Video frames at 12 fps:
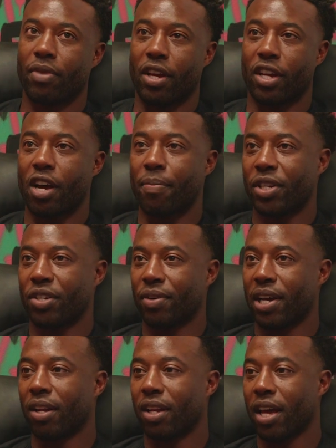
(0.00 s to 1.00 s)
then coming
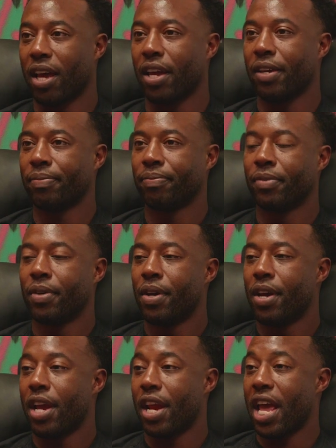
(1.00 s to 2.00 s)
to LA
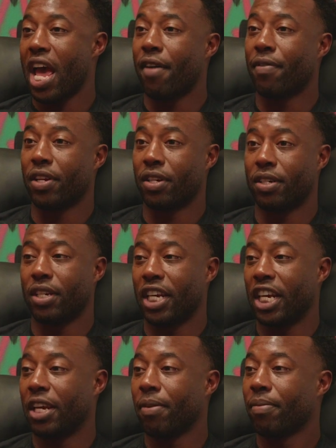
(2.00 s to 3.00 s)
and having a
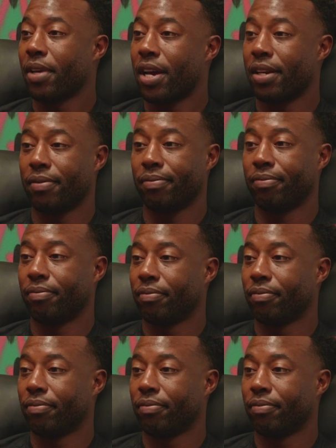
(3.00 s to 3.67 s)
team that,